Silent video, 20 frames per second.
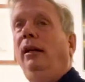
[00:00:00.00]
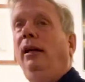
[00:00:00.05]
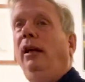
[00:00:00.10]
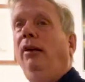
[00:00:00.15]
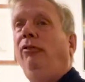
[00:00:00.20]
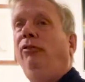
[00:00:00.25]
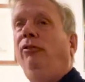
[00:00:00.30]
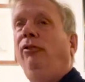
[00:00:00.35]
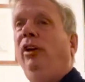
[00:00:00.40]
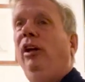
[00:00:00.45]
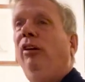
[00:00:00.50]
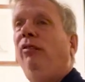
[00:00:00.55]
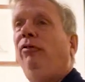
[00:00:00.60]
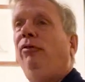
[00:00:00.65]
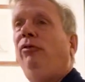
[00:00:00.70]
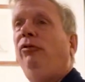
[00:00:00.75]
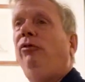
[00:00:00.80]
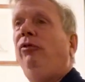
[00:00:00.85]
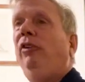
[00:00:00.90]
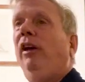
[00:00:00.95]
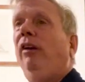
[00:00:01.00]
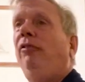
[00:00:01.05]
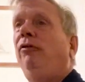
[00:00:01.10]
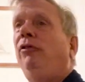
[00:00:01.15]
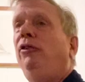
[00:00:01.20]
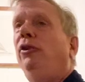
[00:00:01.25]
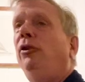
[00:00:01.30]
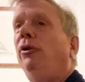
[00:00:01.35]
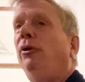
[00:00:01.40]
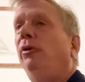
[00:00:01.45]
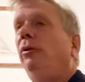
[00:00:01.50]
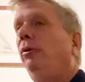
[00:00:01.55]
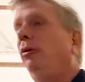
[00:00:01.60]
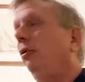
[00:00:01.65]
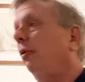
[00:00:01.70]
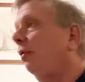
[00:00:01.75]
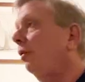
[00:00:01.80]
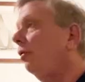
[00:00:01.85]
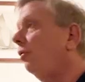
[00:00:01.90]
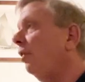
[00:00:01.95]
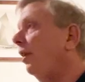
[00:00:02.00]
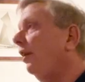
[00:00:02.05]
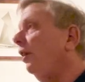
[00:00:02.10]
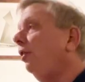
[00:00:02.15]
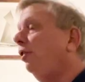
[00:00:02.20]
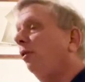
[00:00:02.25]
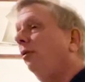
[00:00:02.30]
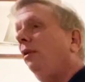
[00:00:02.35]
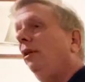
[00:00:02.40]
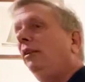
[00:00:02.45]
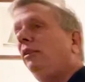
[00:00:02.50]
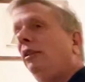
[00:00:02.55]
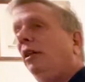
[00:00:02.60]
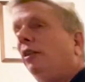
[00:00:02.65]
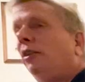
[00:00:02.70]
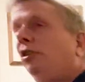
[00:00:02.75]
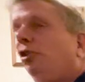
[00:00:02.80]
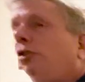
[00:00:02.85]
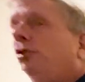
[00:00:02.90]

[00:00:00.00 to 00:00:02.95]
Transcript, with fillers: if, if, if you're trying to do this on a